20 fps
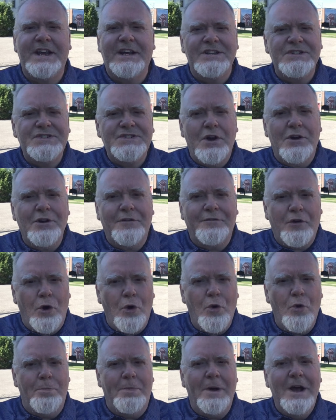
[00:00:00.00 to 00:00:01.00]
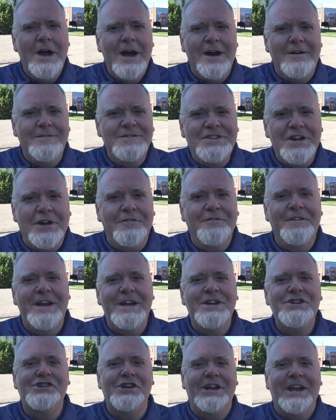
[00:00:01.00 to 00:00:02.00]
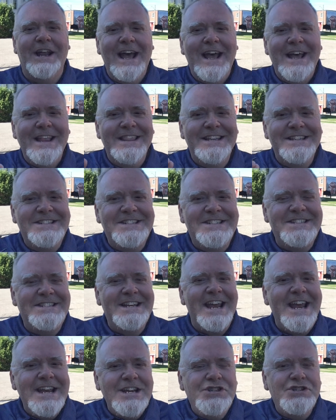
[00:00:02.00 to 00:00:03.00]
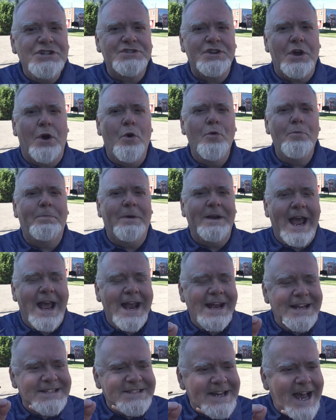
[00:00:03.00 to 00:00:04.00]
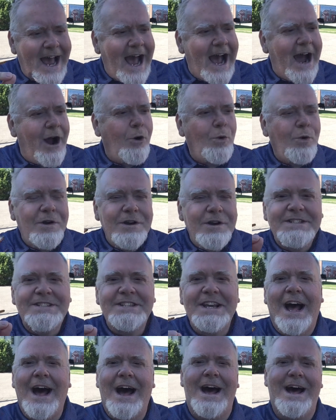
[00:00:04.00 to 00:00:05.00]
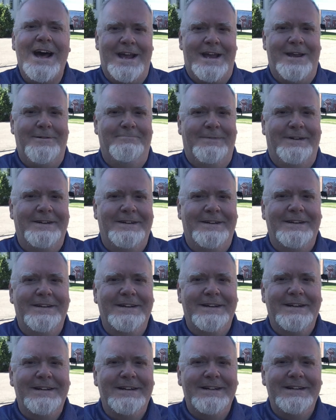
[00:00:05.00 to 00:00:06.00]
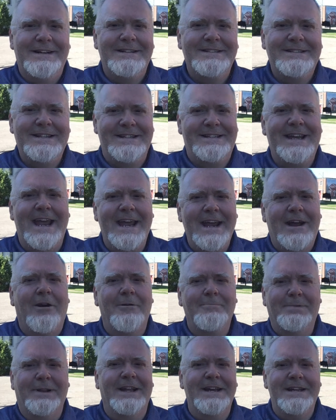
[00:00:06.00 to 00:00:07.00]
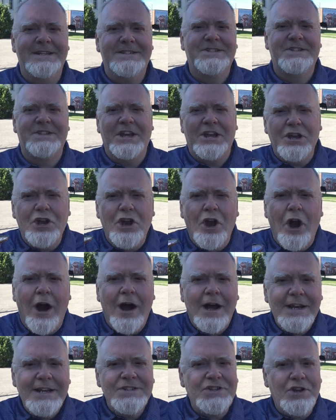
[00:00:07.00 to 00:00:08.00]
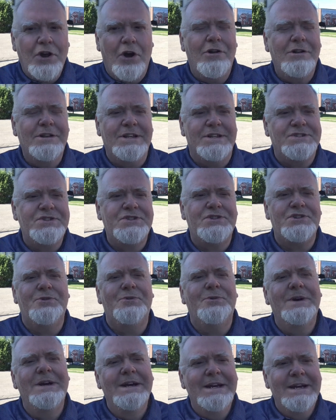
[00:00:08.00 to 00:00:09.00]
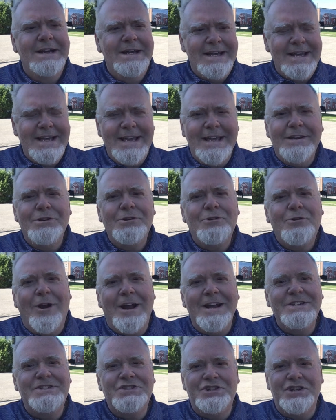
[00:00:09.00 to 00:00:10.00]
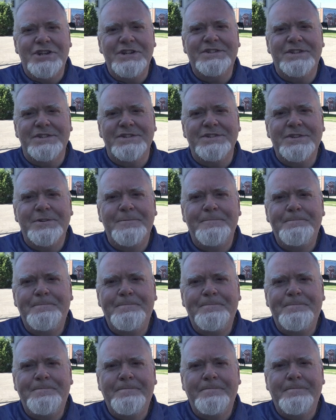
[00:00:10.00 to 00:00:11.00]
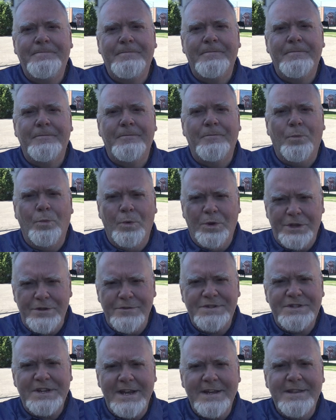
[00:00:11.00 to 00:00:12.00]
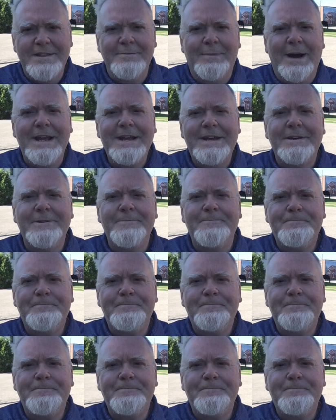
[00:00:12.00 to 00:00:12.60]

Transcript: a song of hope, of salvation. The stage is open, and it's our time to take our place that God has called us to in Christ Jesus. Will you take the mic?